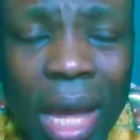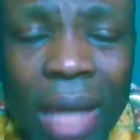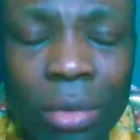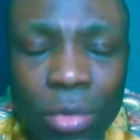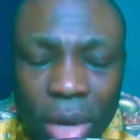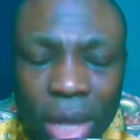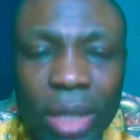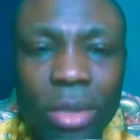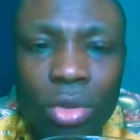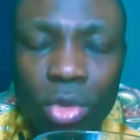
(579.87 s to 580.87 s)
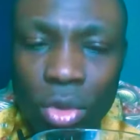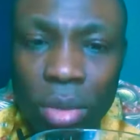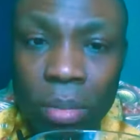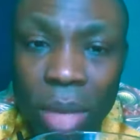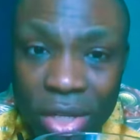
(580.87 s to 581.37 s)
and ready to do the
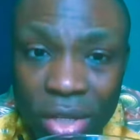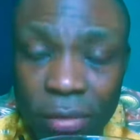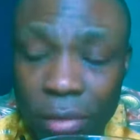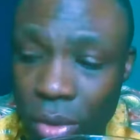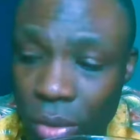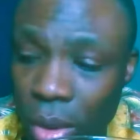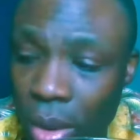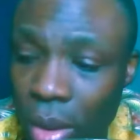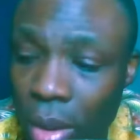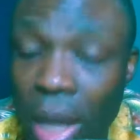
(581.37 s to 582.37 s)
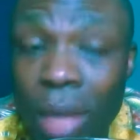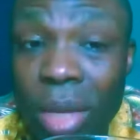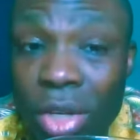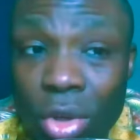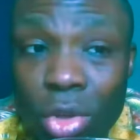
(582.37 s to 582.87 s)
magic for you. And
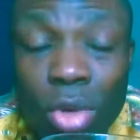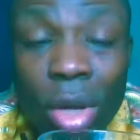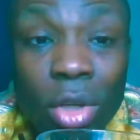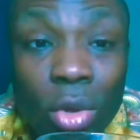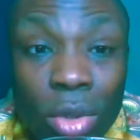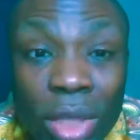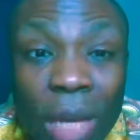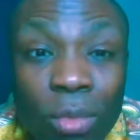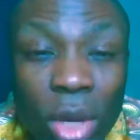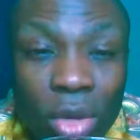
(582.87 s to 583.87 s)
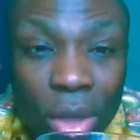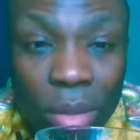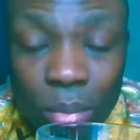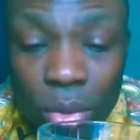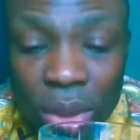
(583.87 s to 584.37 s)
make sure throughout the whole time when you
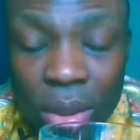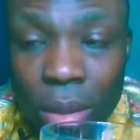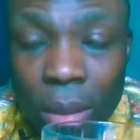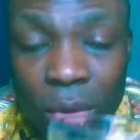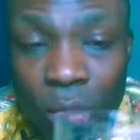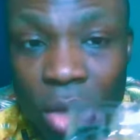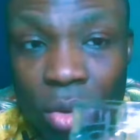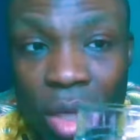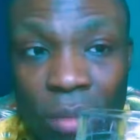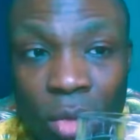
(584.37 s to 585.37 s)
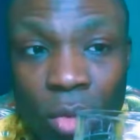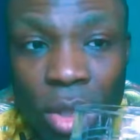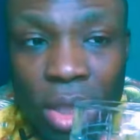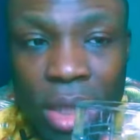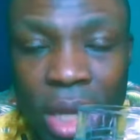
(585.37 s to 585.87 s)
are putting, when you keep the
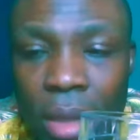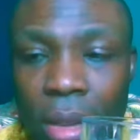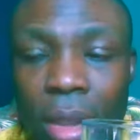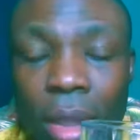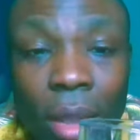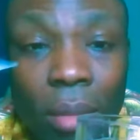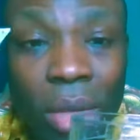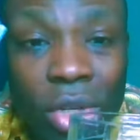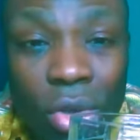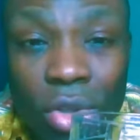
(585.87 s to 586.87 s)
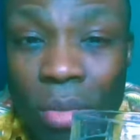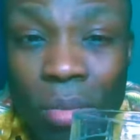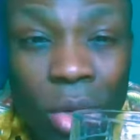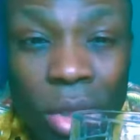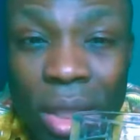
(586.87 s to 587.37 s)
water down, make sure
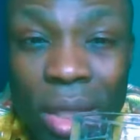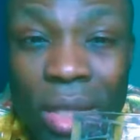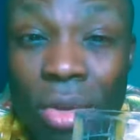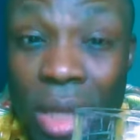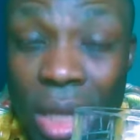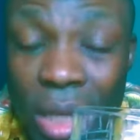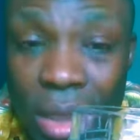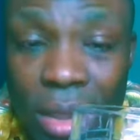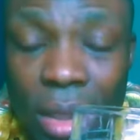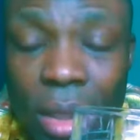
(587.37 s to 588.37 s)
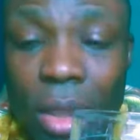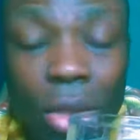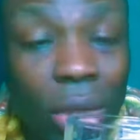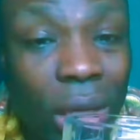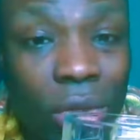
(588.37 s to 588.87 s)
some money is under it.
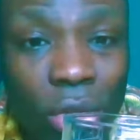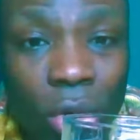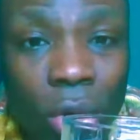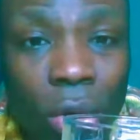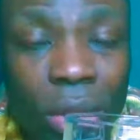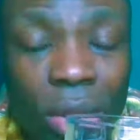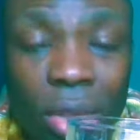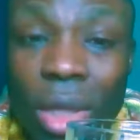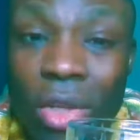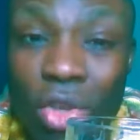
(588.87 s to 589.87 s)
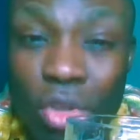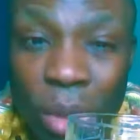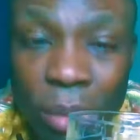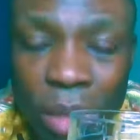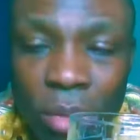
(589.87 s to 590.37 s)
You can use coins, you can use
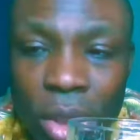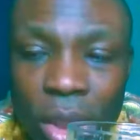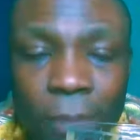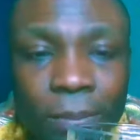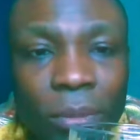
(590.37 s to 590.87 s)
paper money,